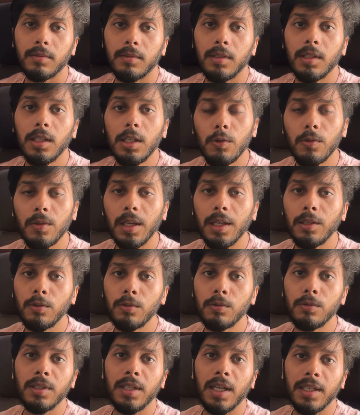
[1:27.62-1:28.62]
You can
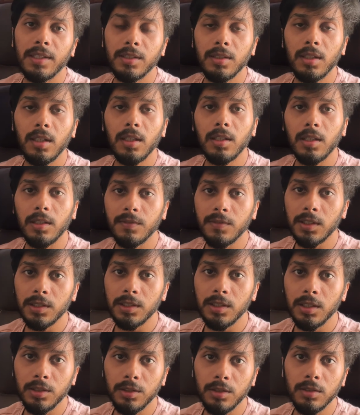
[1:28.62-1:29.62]
do natural
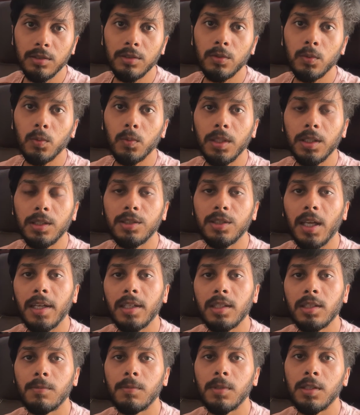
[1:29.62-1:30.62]
conversations with
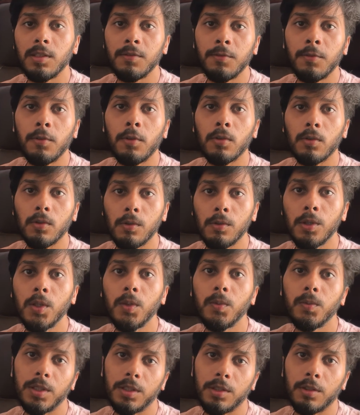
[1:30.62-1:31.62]
ChatGPT or
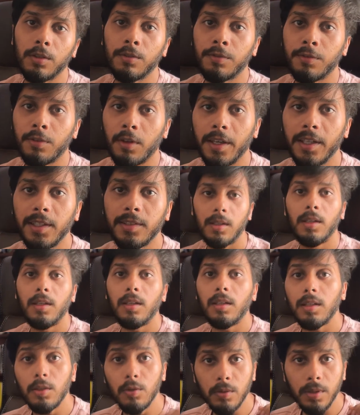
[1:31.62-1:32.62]
with your voice.
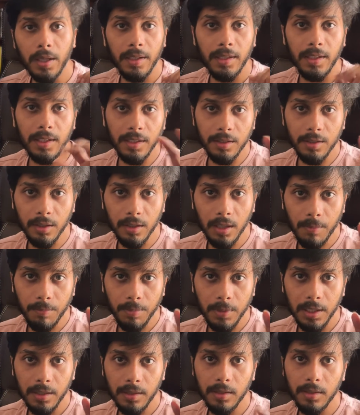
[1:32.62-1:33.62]
You can
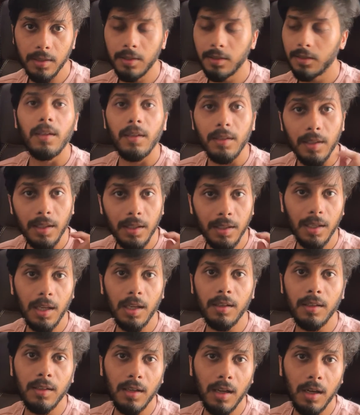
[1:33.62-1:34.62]
interrupt it. It
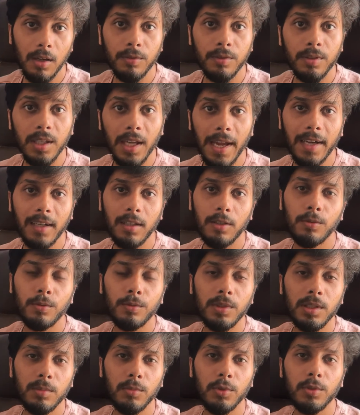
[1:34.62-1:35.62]
can now react to
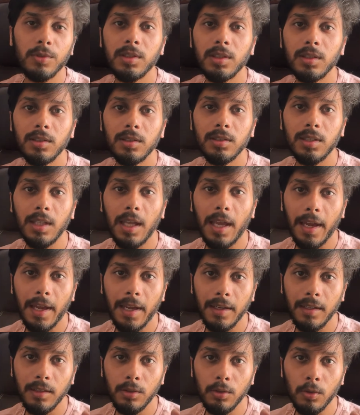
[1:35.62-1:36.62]
emotions
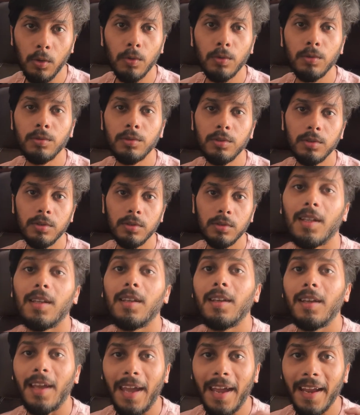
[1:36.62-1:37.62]
and tones,
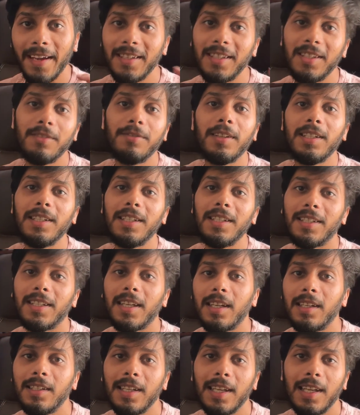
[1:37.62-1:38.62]
and even it
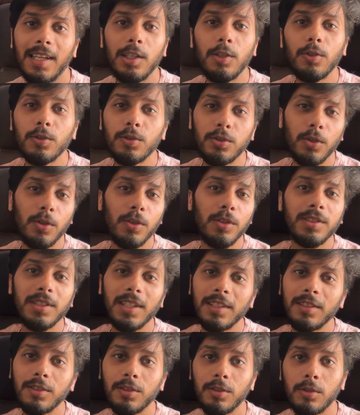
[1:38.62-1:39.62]
can tell you jokes
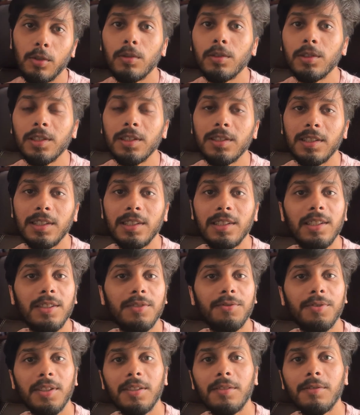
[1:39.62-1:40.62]
and stories in
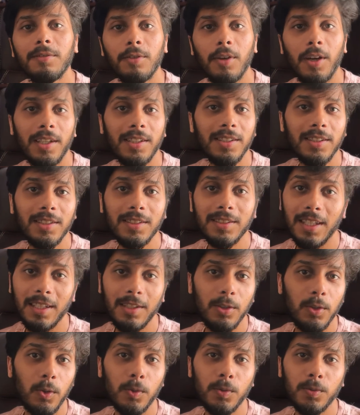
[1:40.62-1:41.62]
different voices
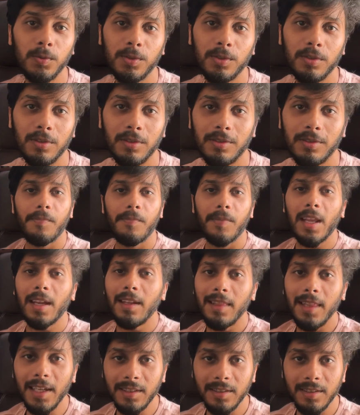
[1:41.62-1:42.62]
and tones.
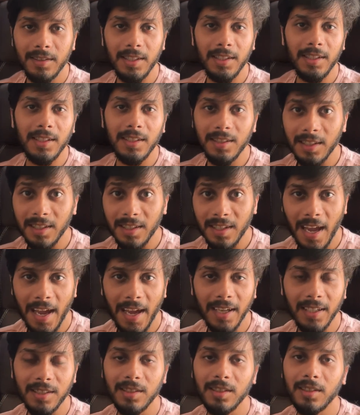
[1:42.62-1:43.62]
Let's see this in
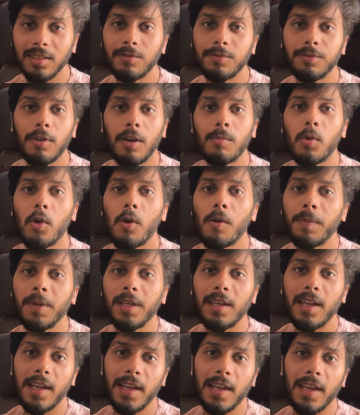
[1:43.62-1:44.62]
action from
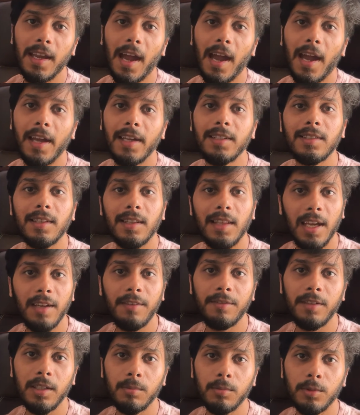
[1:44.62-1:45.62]
OpenAI's
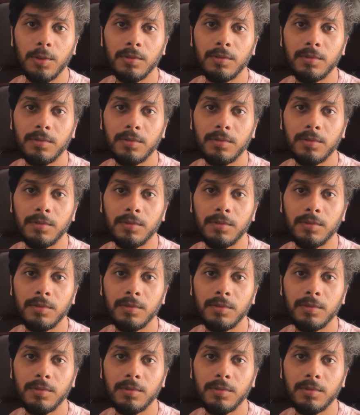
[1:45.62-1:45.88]
live demo.